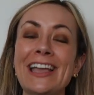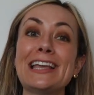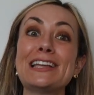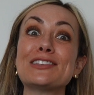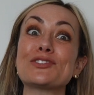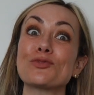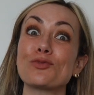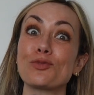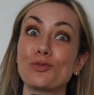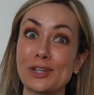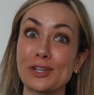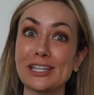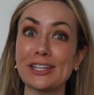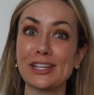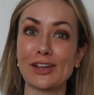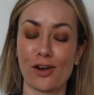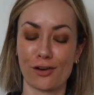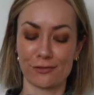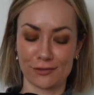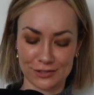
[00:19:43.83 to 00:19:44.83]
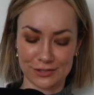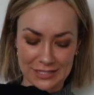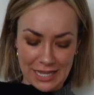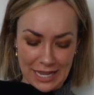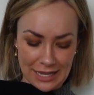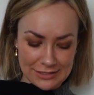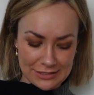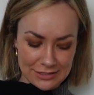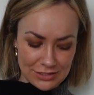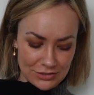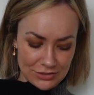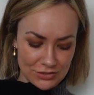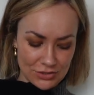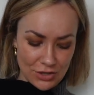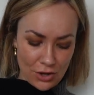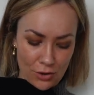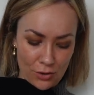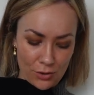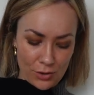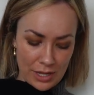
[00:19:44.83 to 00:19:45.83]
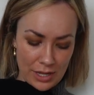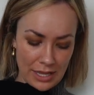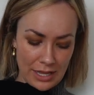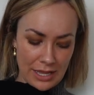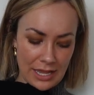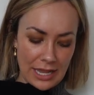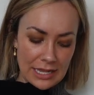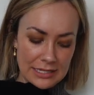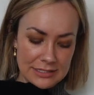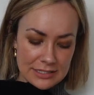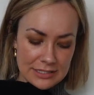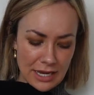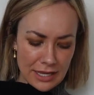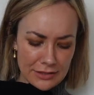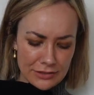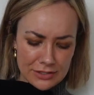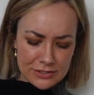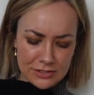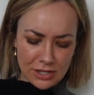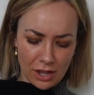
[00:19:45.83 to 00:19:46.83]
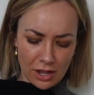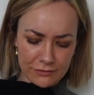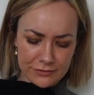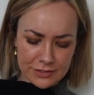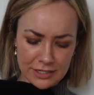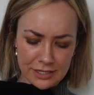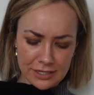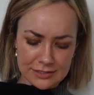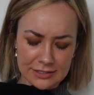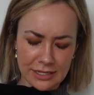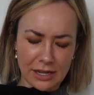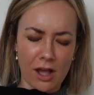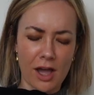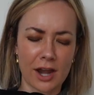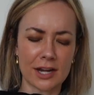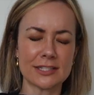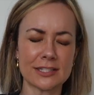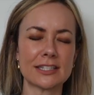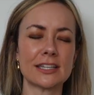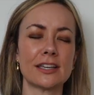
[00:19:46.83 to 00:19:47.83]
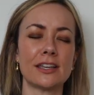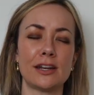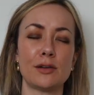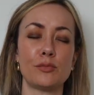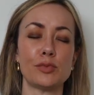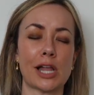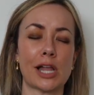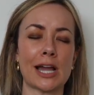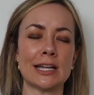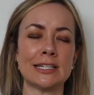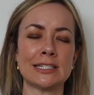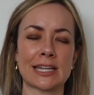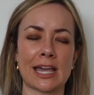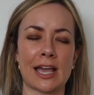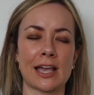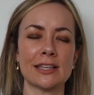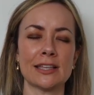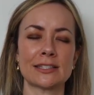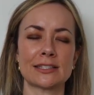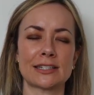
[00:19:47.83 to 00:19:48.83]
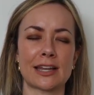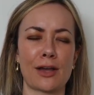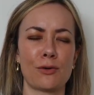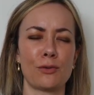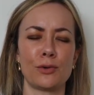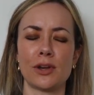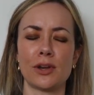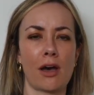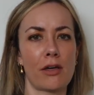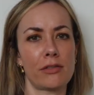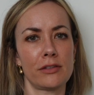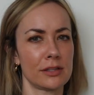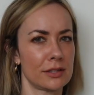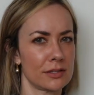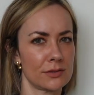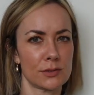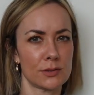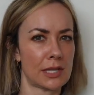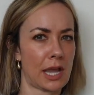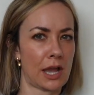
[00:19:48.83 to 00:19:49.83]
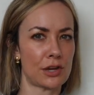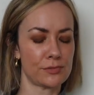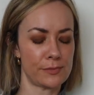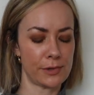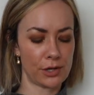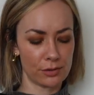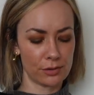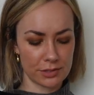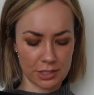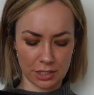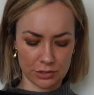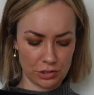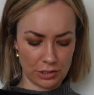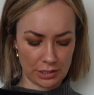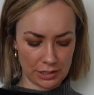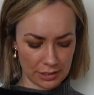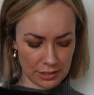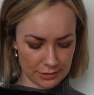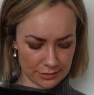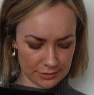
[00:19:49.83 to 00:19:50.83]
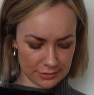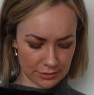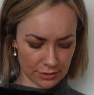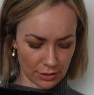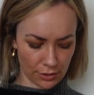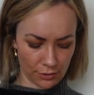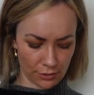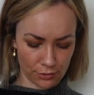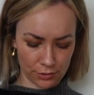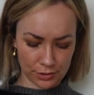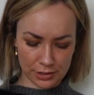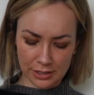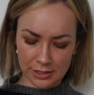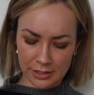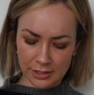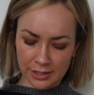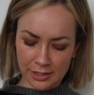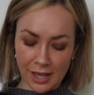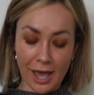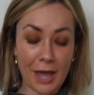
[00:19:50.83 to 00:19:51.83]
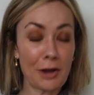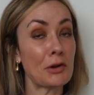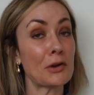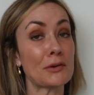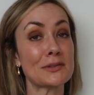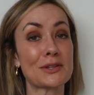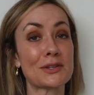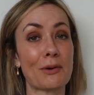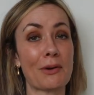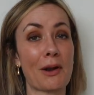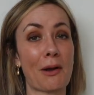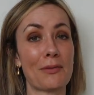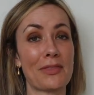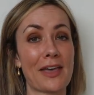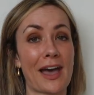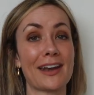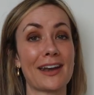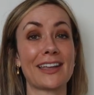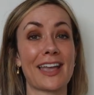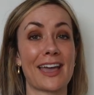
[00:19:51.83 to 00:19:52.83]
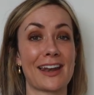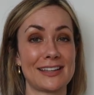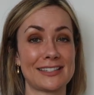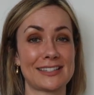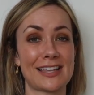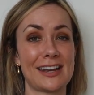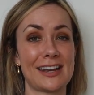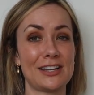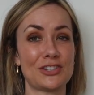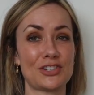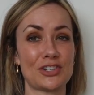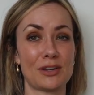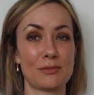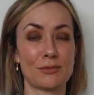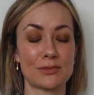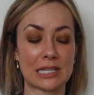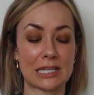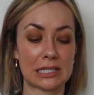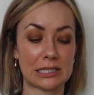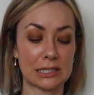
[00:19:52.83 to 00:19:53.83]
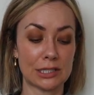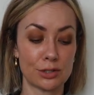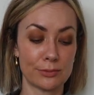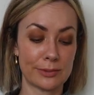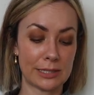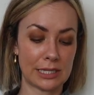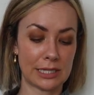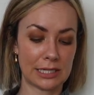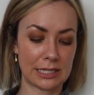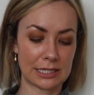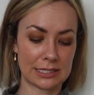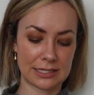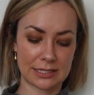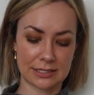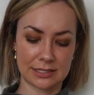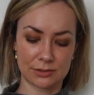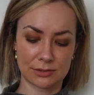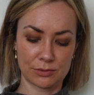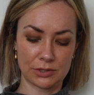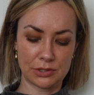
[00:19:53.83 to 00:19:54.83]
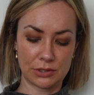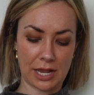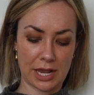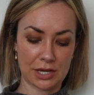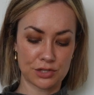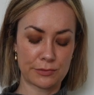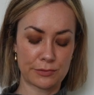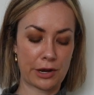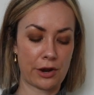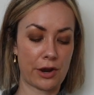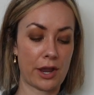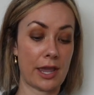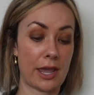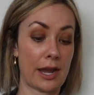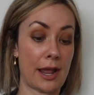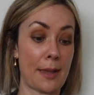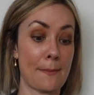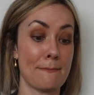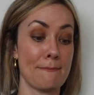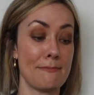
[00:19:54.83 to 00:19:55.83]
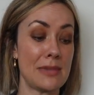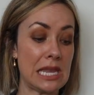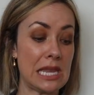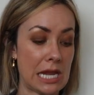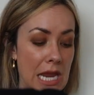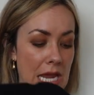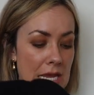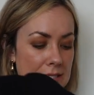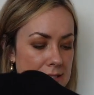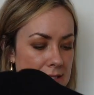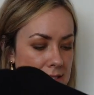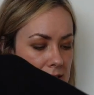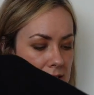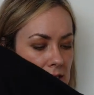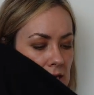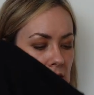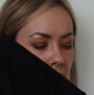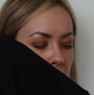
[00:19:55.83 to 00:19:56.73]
It's really oversized. So it's not the softest. Like honestly, in a blind test, I would not think this was cashmere touching it. So I don't know what's going on with that. Again, I said H&M was like a little bit inconsistent with their cashmere, and I mean it.